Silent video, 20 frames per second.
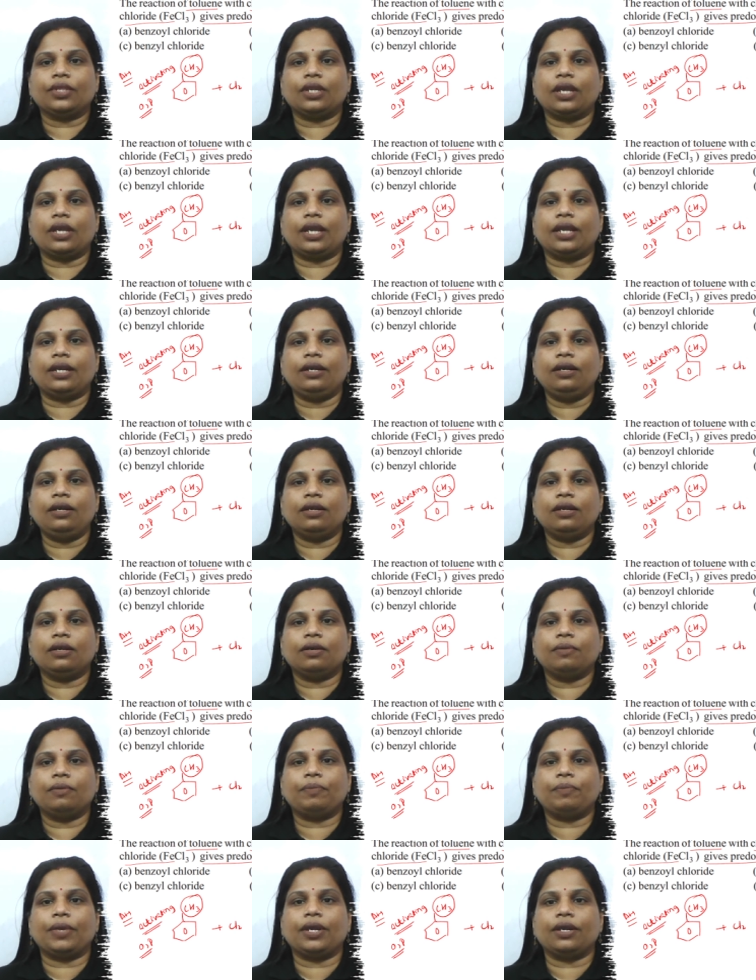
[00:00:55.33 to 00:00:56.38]
and
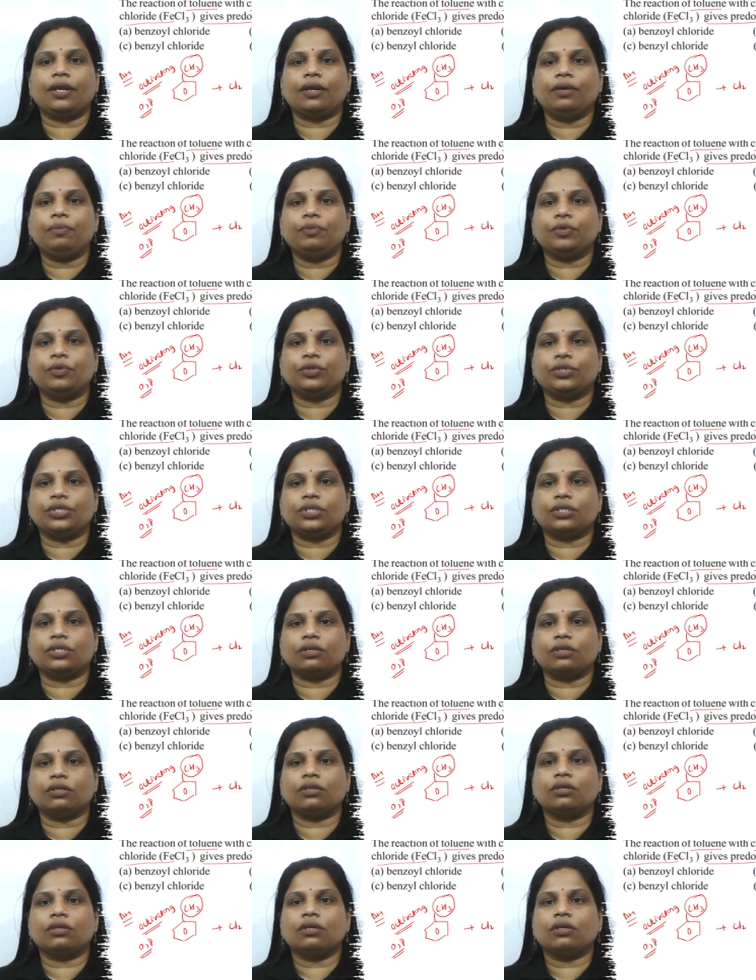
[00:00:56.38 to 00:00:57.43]
para
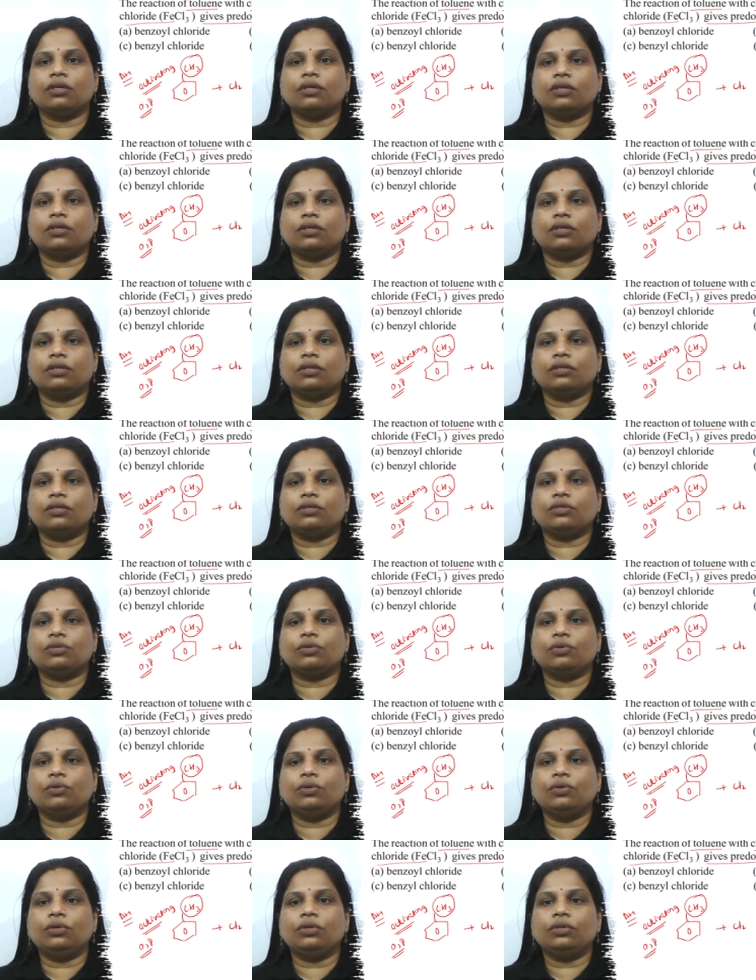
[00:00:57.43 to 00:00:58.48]
position.
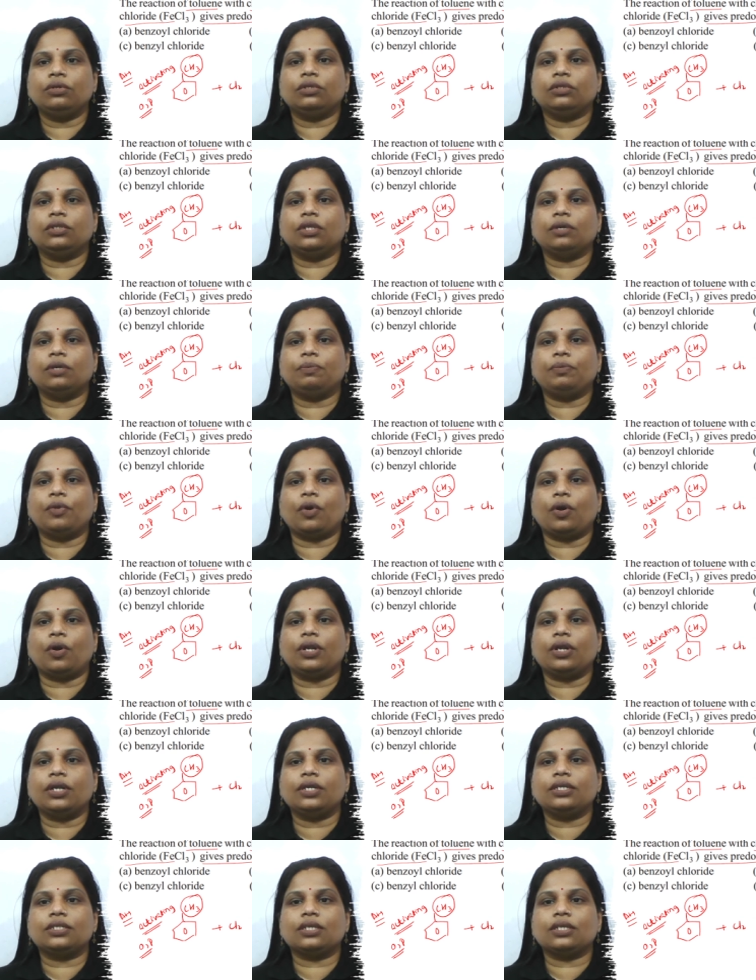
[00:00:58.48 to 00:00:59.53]
So the
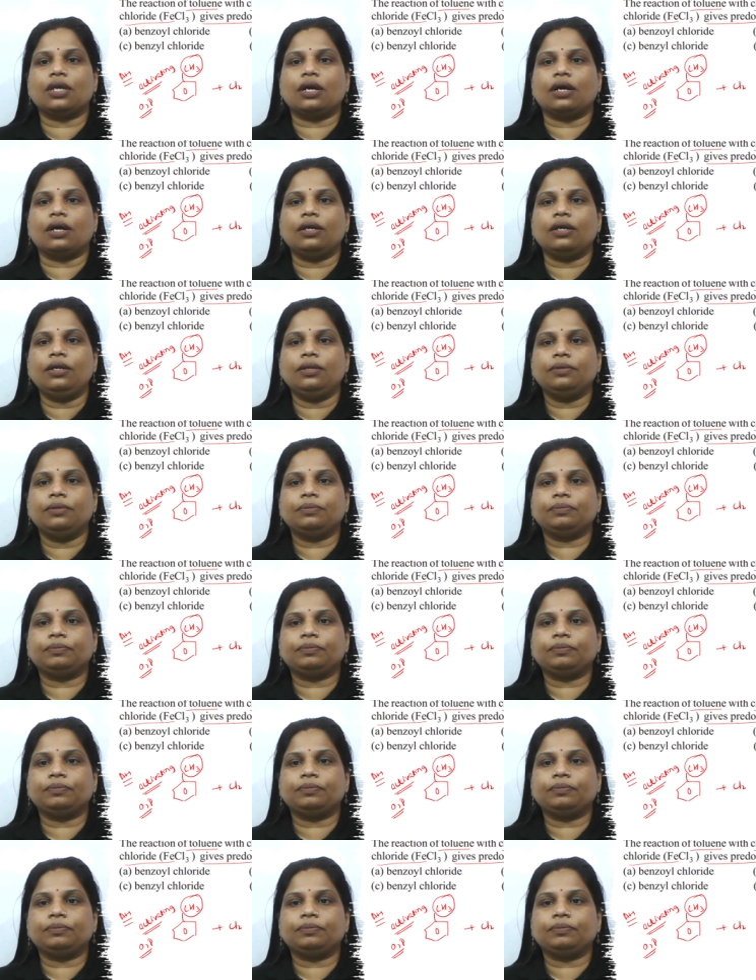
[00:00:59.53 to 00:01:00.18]
products are